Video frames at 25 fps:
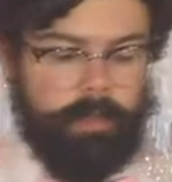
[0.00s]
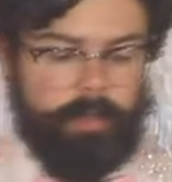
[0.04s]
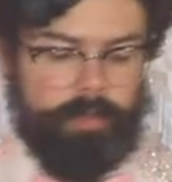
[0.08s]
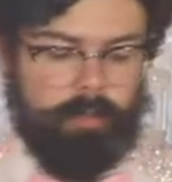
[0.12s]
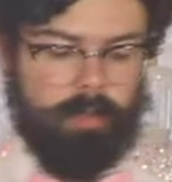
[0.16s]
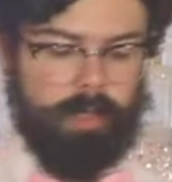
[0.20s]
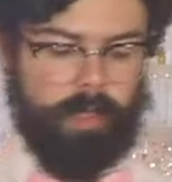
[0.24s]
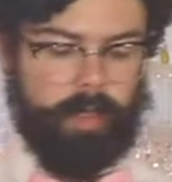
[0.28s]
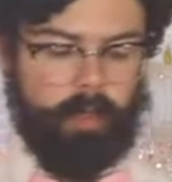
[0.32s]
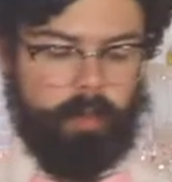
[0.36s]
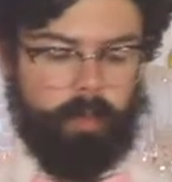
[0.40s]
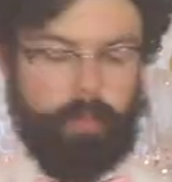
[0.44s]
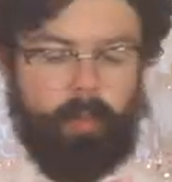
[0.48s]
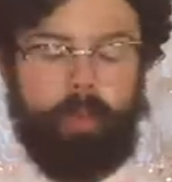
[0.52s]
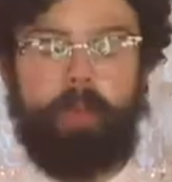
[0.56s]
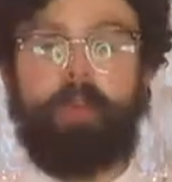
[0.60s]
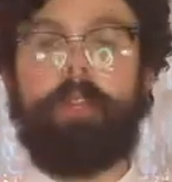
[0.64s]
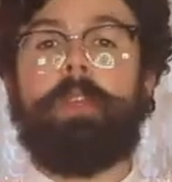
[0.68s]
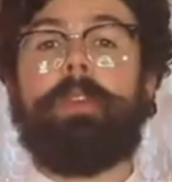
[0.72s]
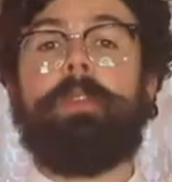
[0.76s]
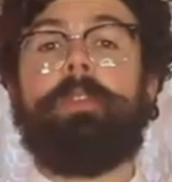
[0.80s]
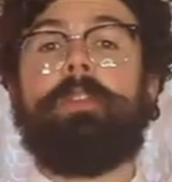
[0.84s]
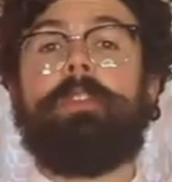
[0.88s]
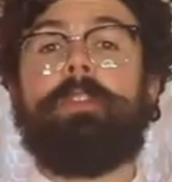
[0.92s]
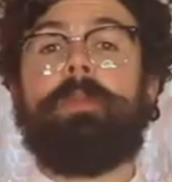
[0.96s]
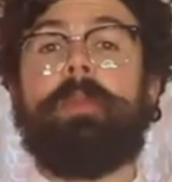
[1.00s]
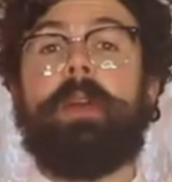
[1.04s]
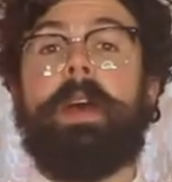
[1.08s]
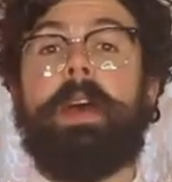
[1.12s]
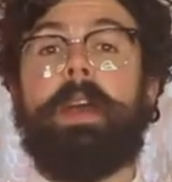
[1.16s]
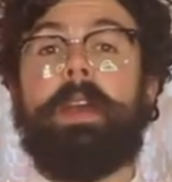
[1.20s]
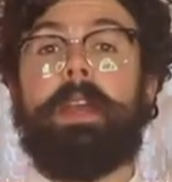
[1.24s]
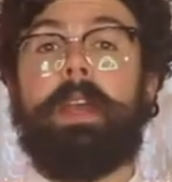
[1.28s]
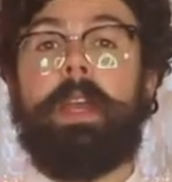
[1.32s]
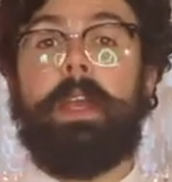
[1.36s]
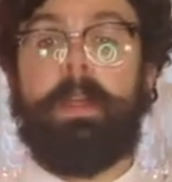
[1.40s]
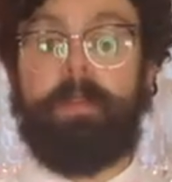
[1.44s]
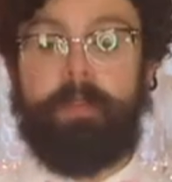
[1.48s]
drink, you want to use some
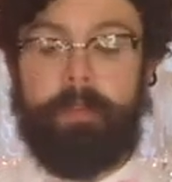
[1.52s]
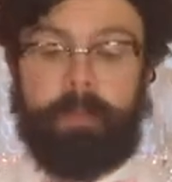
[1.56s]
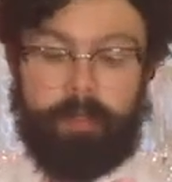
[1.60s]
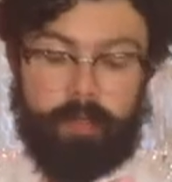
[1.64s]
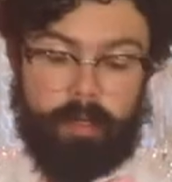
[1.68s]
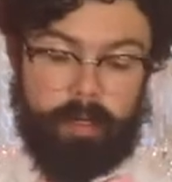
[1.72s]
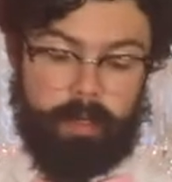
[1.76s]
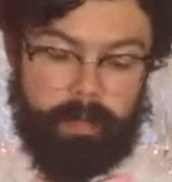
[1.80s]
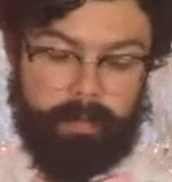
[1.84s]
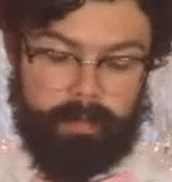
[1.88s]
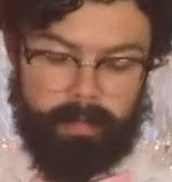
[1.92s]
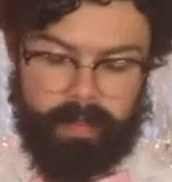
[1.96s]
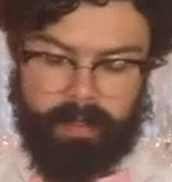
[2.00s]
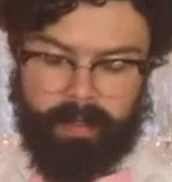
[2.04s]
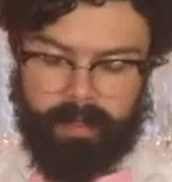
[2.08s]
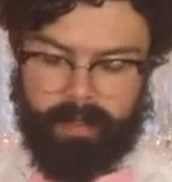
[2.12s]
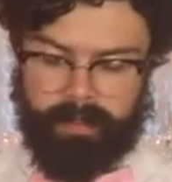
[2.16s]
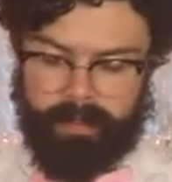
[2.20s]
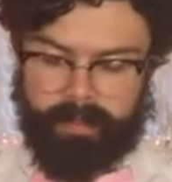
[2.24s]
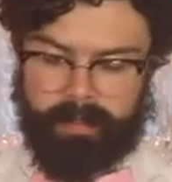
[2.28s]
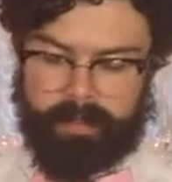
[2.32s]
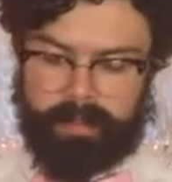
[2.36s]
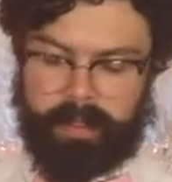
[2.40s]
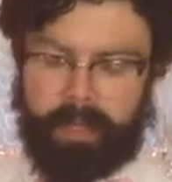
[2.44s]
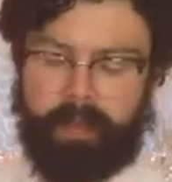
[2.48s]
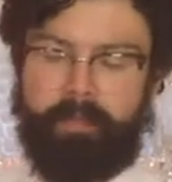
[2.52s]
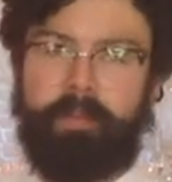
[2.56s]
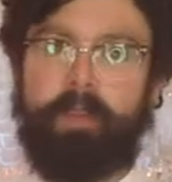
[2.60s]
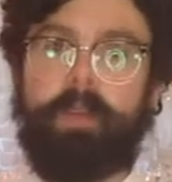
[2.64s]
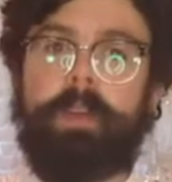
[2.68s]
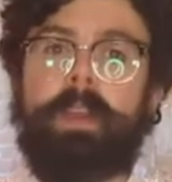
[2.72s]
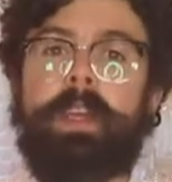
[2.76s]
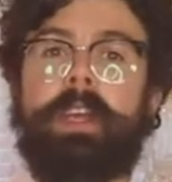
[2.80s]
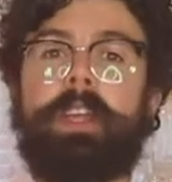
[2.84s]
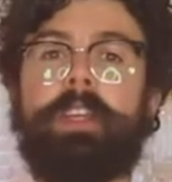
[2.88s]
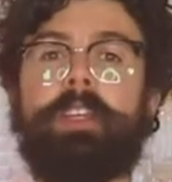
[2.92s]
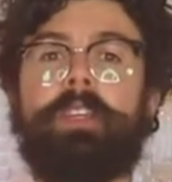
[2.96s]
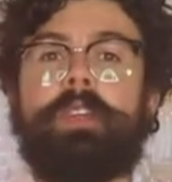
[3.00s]
agave syrup. It's a slight
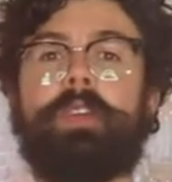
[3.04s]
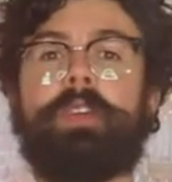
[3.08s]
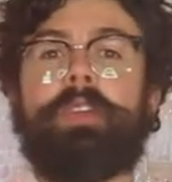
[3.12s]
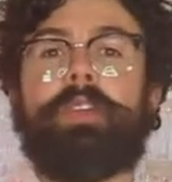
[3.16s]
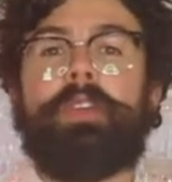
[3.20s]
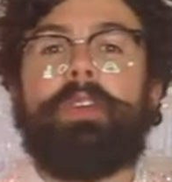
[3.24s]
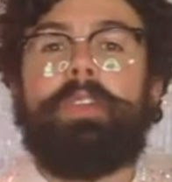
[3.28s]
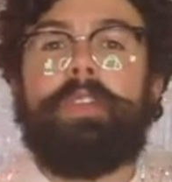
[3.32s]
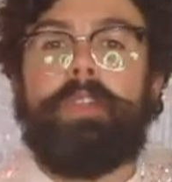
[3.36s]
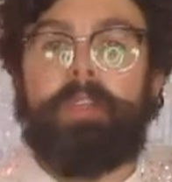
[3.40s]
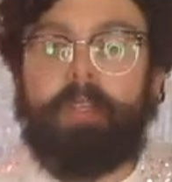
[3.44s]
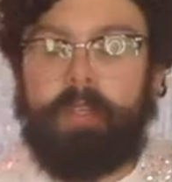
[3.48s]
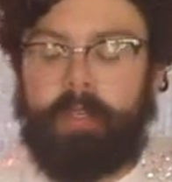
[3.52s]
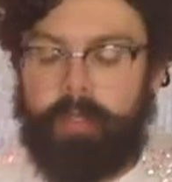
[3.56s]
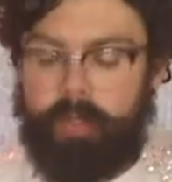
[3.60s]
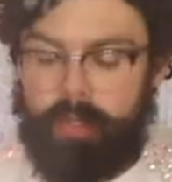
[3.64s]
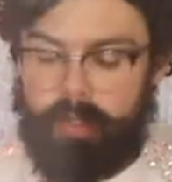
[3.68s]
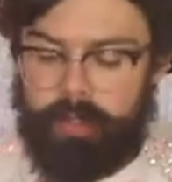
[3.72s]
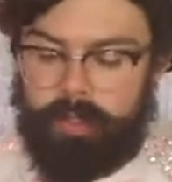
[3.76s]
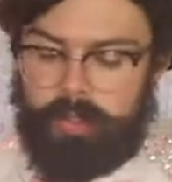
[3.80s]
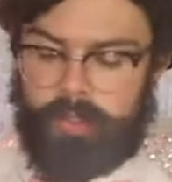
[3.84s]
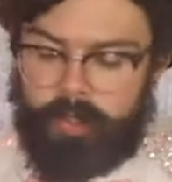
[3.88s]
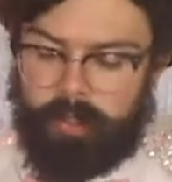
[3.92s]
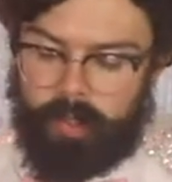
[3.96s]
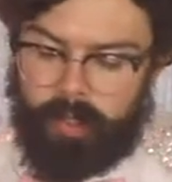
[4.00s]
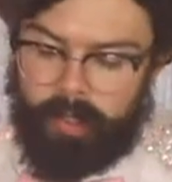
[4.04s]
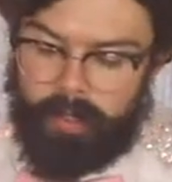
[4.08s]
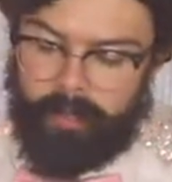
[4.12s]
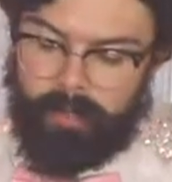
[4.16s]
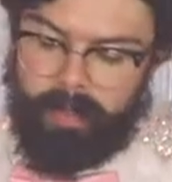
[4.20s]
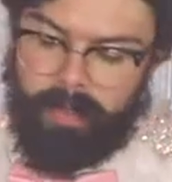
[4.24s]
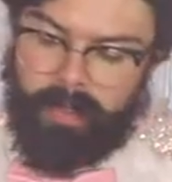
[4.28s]
variation on using sugar syrup.